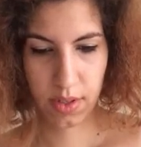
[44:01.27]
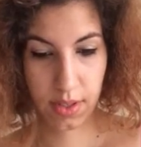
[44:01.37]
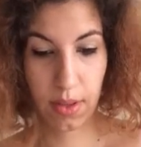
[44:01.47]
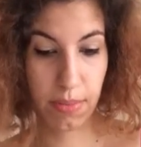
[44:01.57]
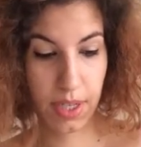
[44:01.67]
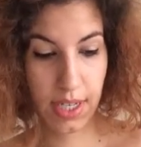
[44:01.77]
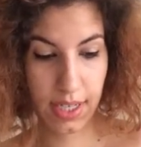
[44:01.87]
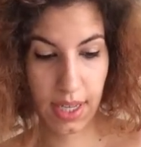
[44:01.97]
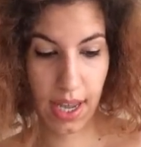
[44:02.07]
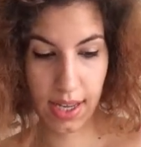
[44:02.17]

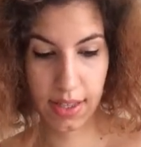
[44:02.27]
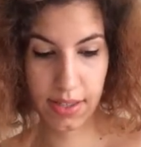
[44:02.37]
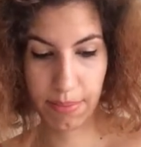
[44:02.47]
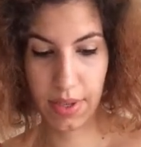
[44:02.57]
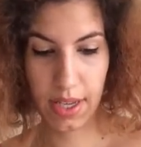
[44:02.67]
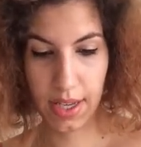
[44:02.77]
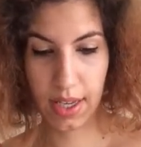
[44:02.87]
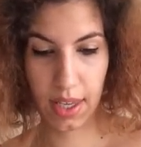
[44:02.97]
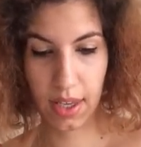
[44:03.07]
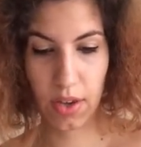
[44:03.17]
Somebody has a big
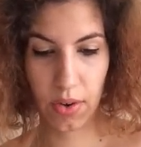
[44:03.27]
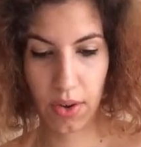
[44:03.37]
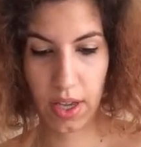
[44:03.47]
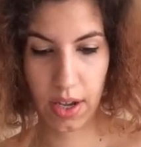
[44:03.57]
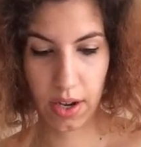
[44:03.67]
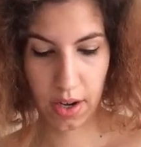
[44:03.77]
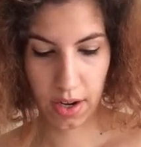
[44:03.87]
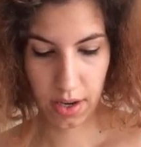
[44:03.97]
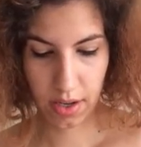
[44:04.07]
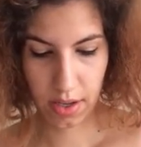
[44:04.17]
ego
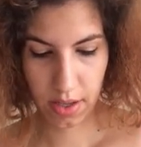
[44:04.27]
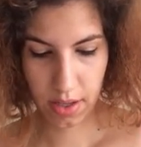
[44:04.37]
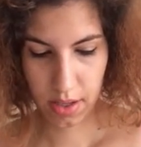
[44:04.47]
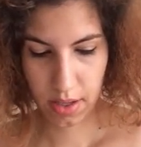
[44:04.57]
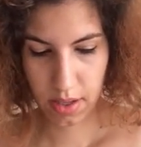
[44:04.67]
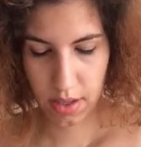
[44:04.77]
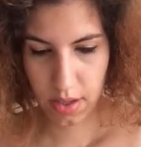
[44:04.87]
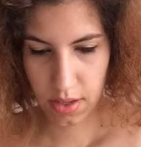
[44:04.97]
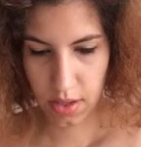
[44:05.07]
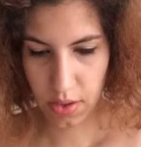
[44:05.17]
here.
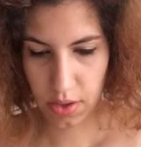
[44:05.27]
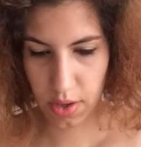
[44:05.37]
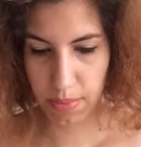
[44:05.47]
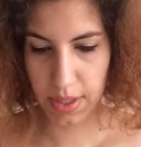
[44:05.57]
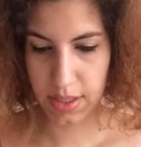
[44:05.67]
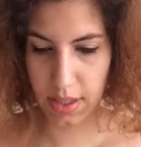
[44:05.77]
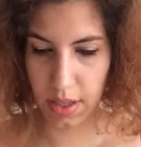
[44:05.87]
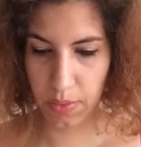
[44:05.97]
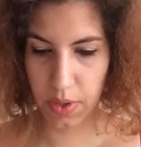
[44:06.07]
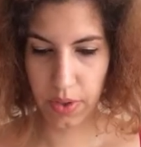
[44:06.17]
You could be
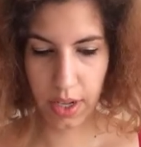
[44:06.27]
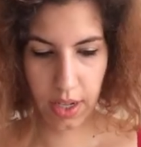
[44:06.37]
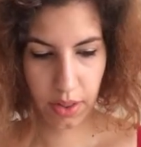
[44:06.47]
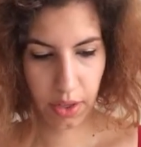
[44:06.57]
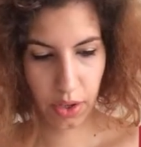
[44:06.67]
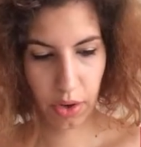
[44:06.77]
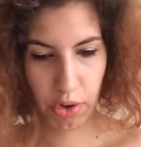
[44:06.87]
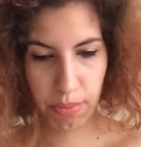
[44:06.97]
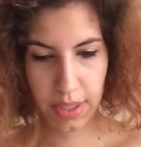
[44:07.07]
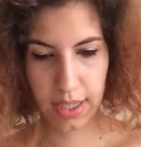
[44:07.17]
dealing with a
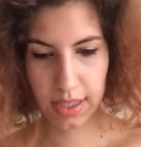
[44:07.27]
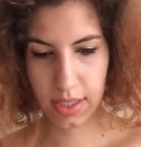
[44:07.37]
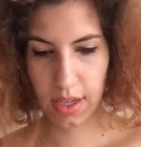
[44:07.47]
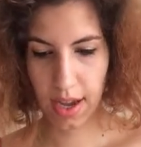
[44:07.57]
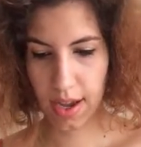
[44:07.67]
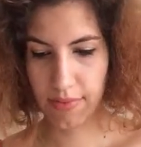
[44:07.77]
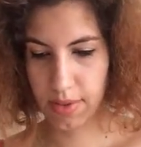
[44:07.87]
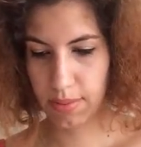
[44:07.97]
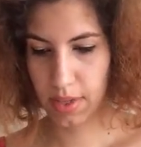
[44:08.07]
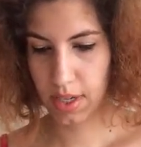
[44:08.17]
Leo, but doesn't have to
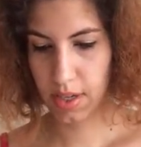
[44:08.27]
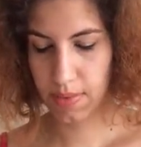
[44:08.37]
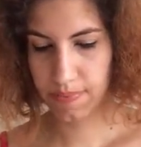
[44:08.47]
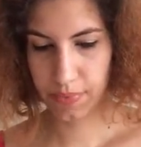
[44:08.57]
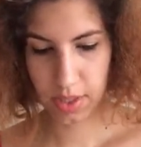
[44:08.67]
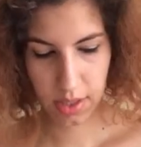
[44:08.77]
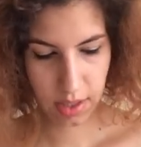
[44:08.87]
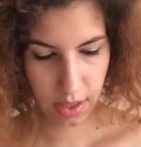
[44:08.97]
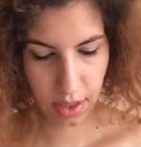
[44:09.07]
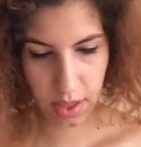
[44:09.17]
be. It's
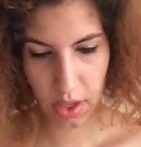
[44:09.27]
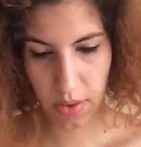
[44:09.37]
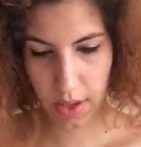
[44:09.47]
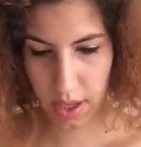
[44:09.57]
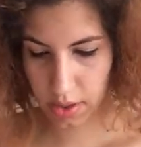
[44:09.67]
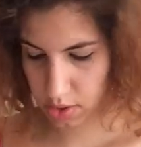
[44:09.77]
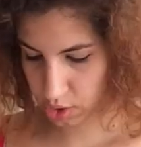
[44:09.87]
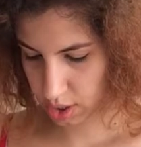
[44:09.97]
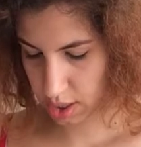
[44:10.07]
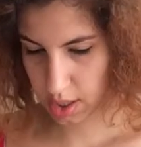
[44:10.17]
Leo
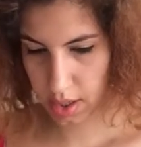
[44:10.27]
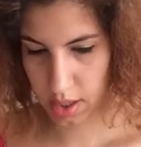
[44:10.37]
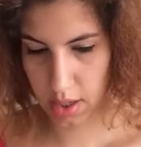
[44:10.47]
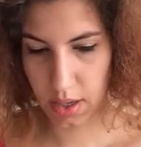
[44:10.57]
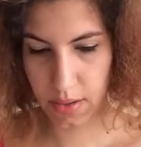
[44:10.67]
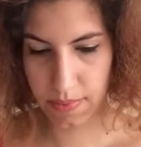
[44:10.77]
energy here.